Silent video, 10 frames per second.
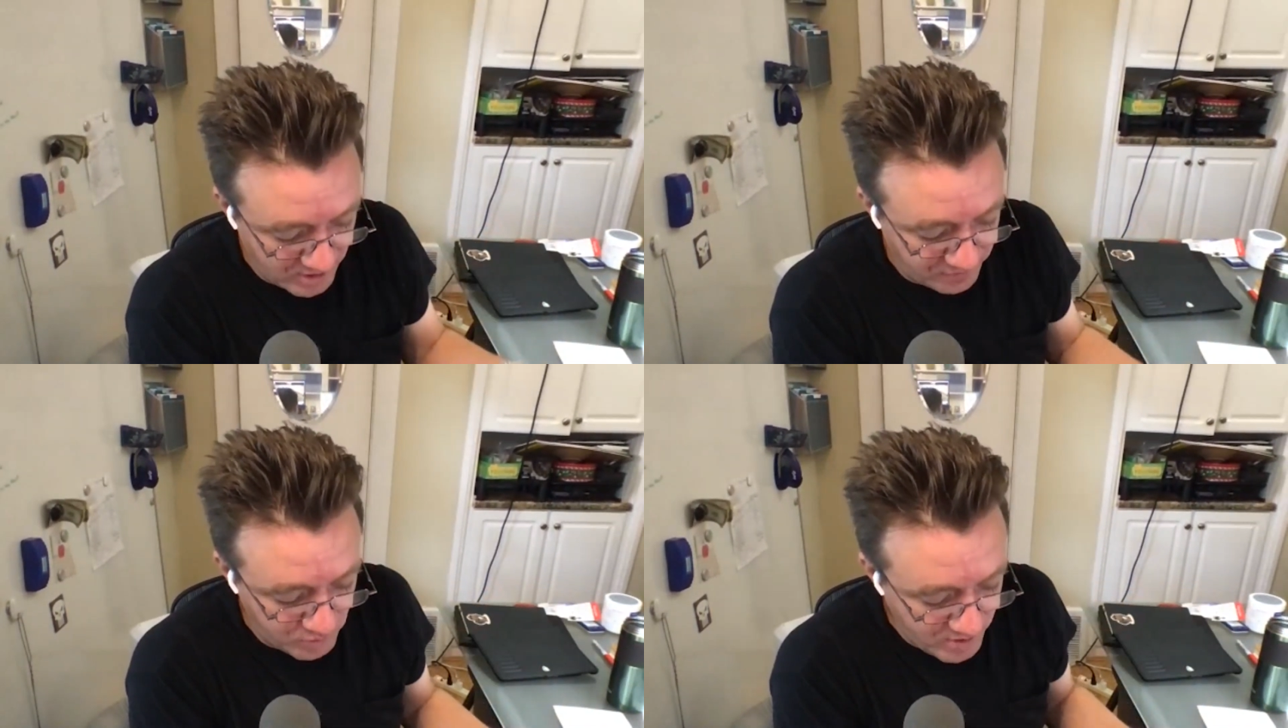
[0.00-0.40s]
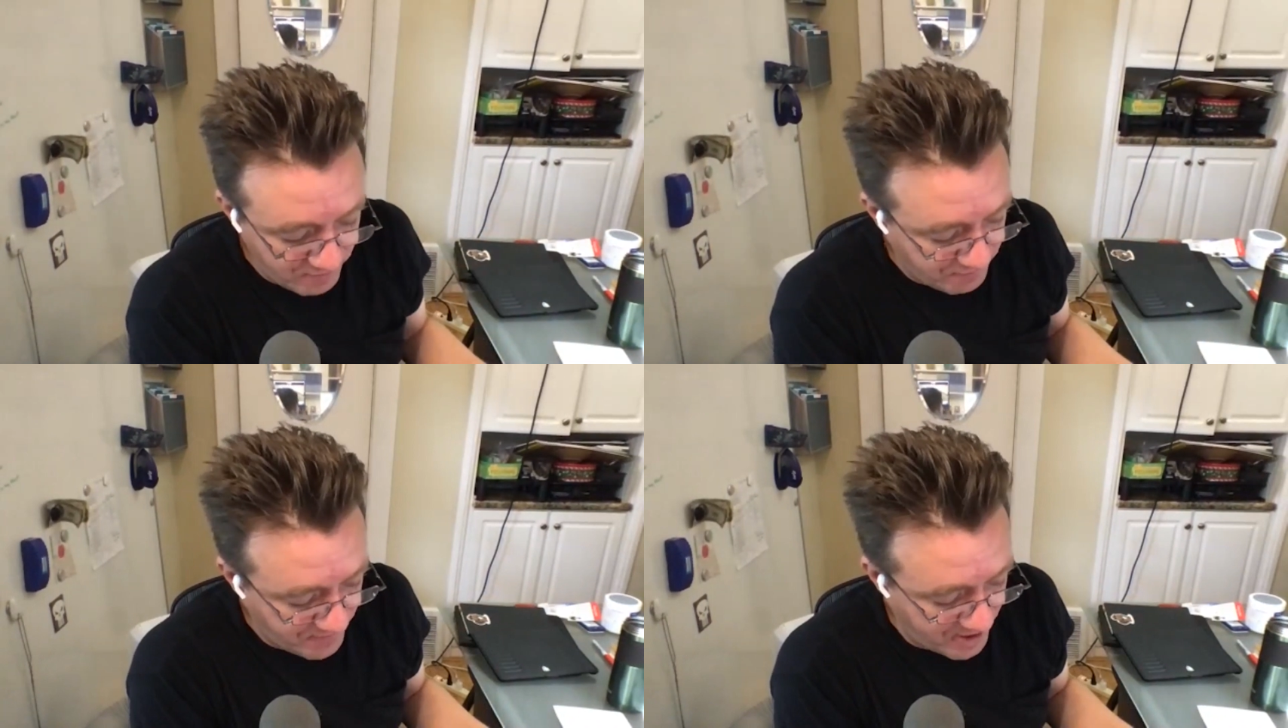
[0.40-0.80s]
if you
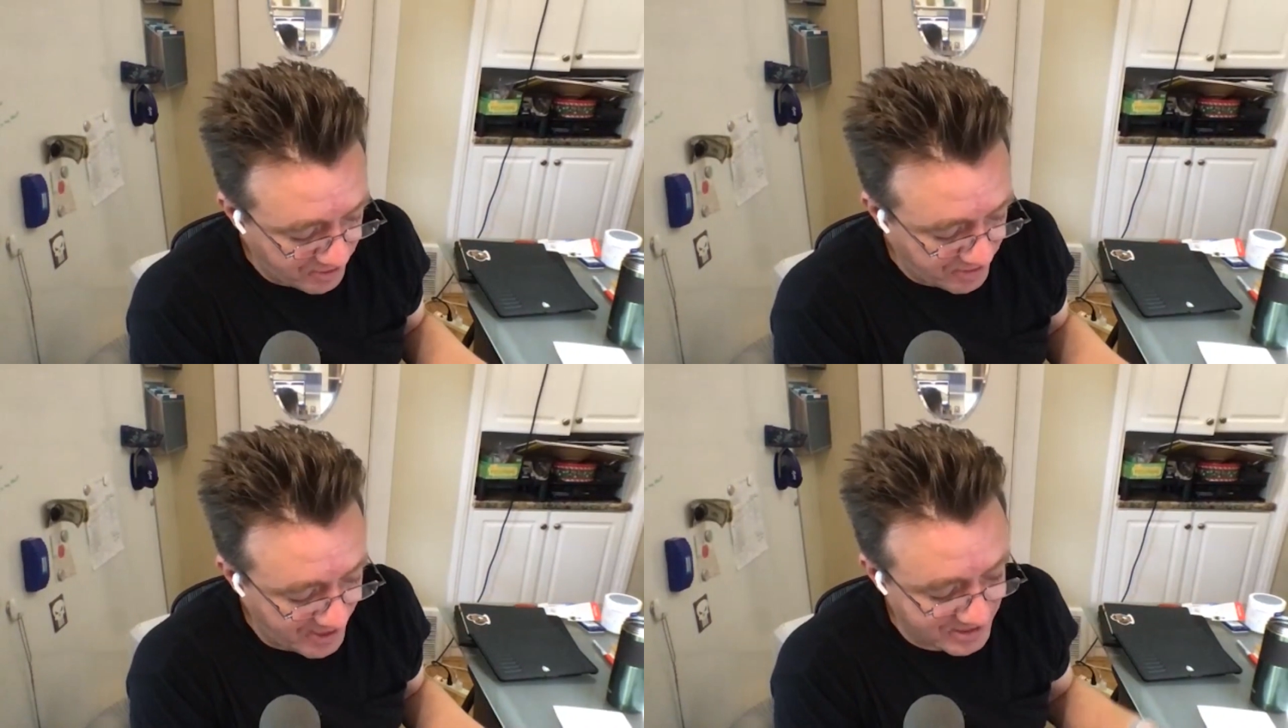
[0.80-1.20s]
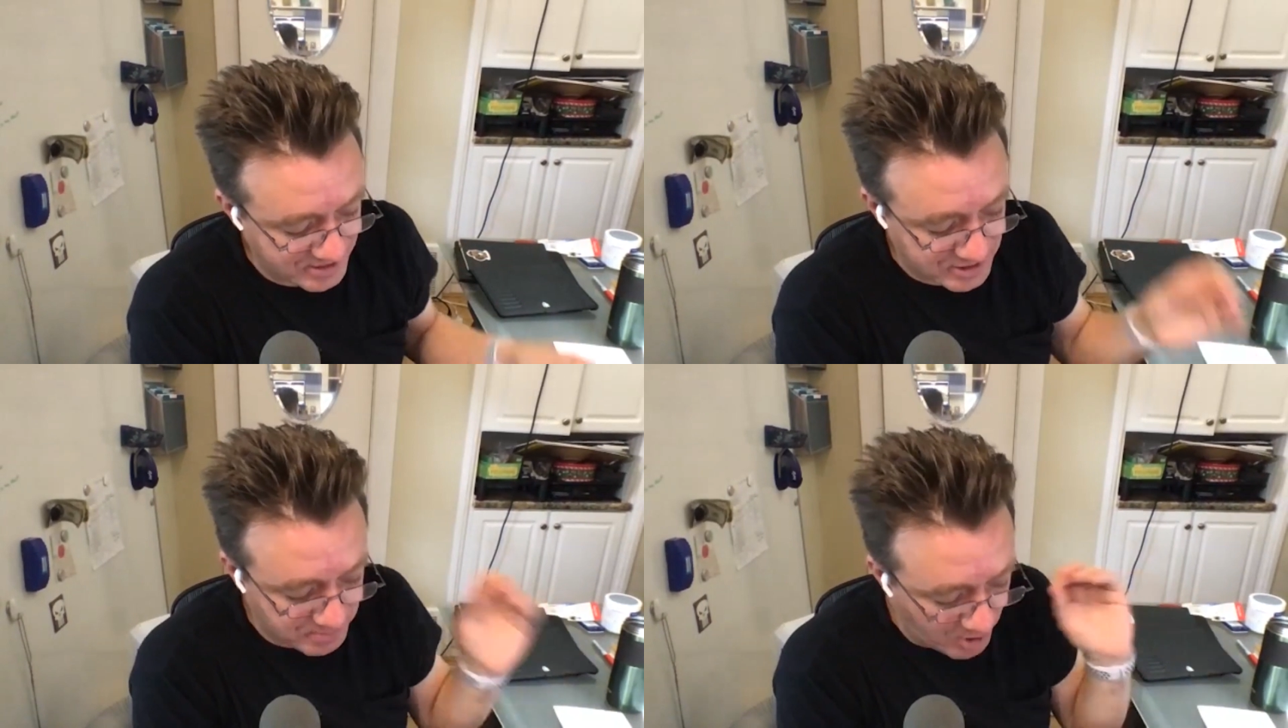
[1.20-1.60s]
have faith as
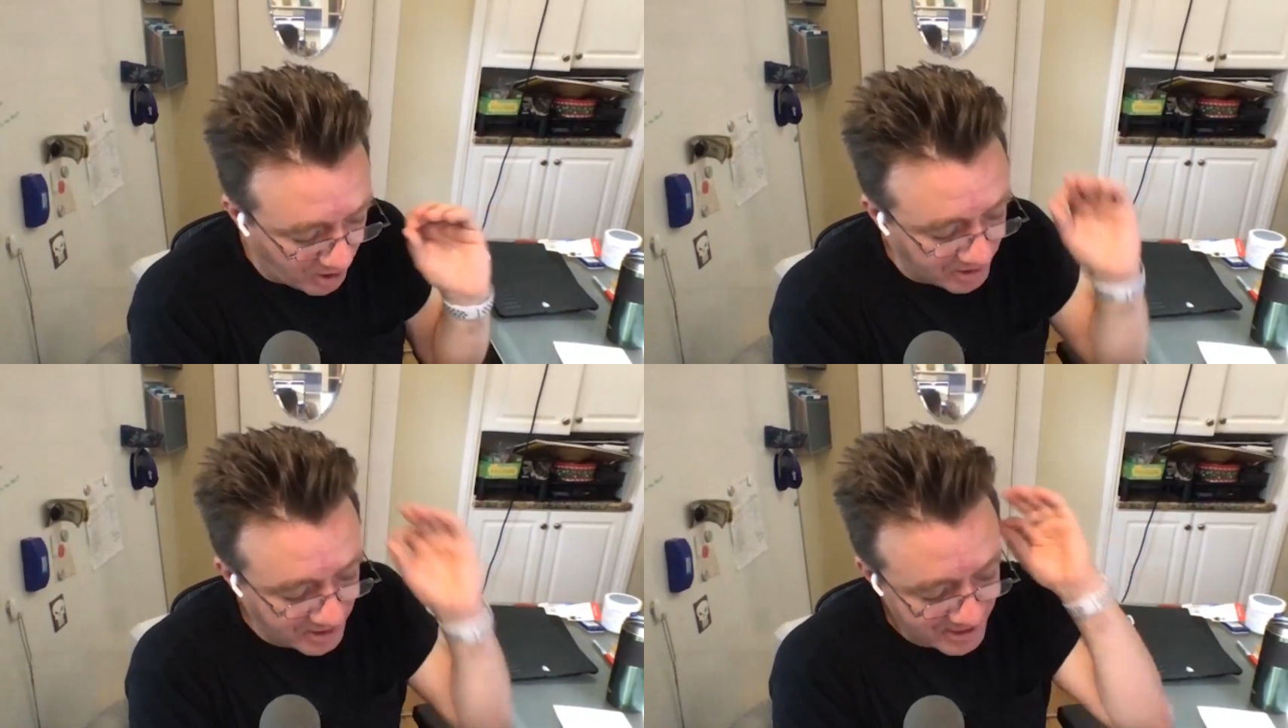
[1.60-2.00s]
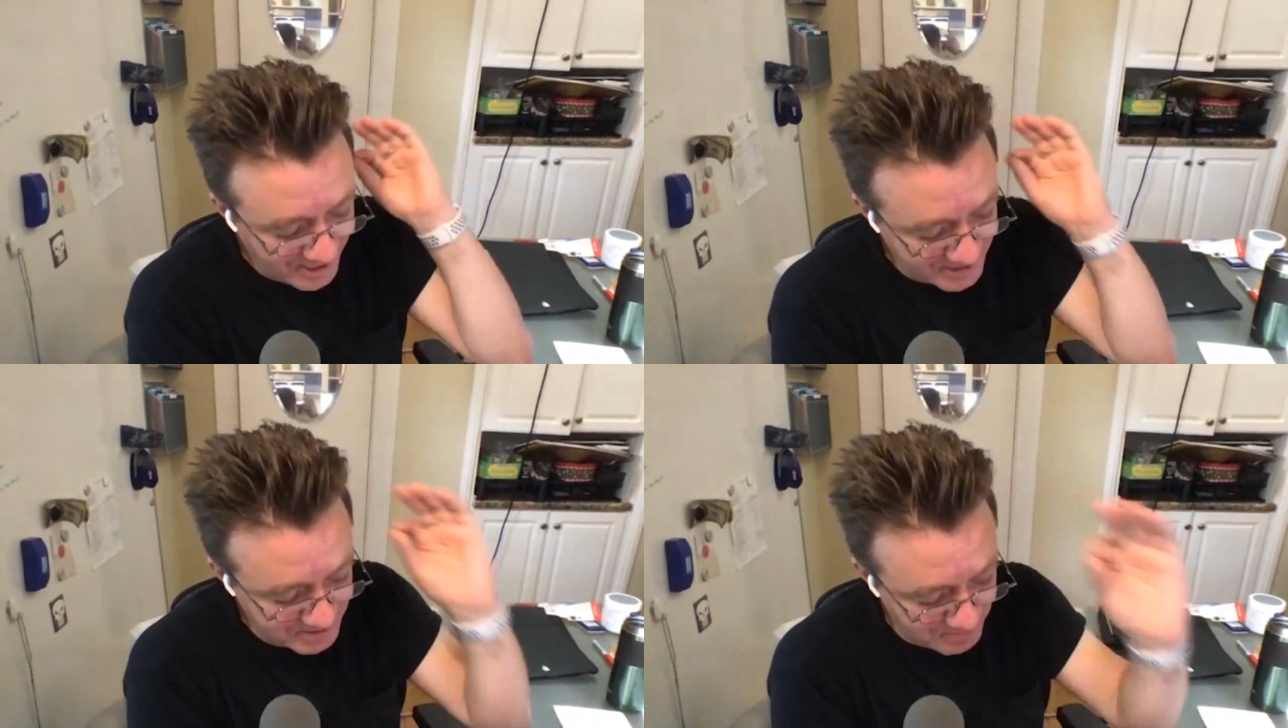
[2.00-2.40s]
small
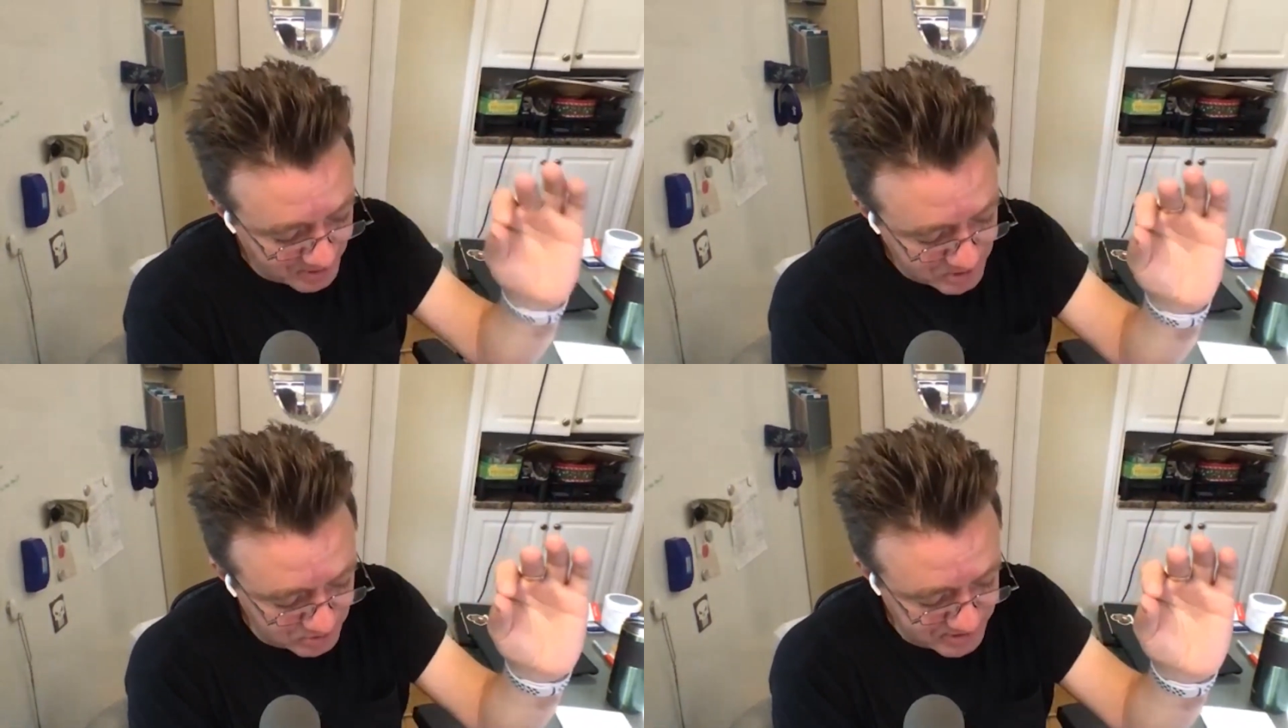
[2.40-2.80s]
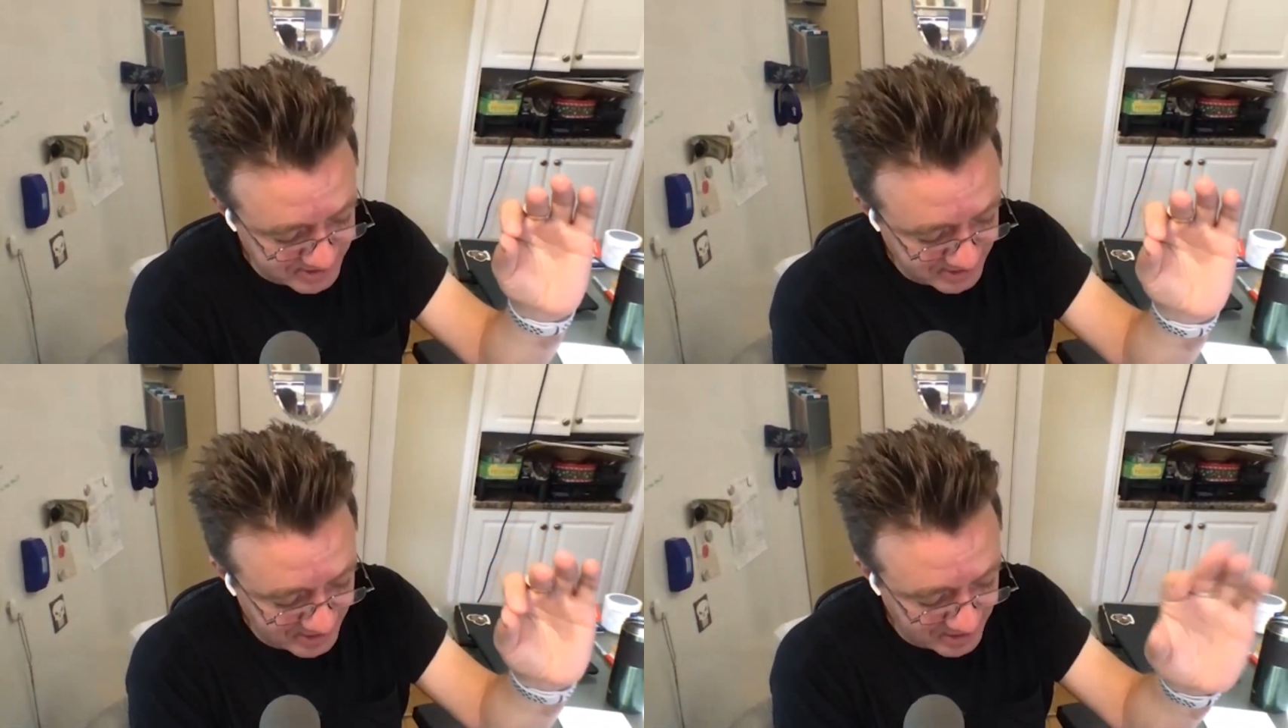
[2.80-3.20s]
as a mustard
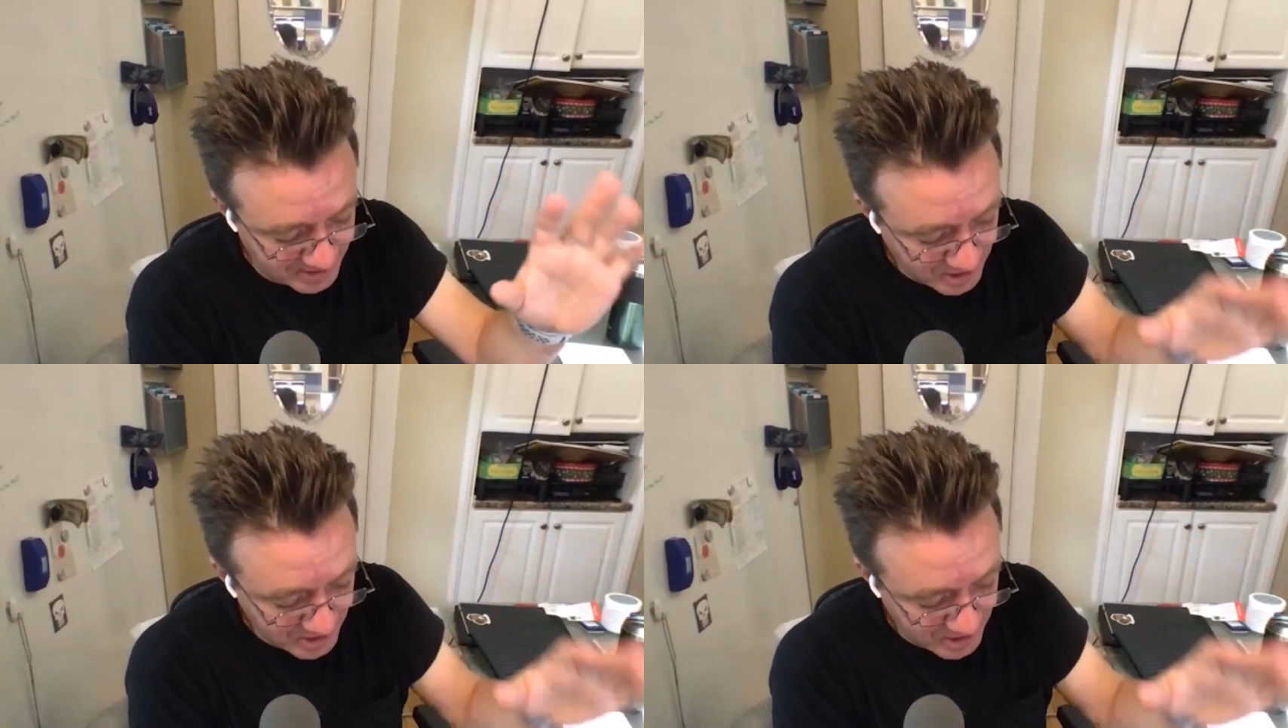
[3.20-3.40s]
seed,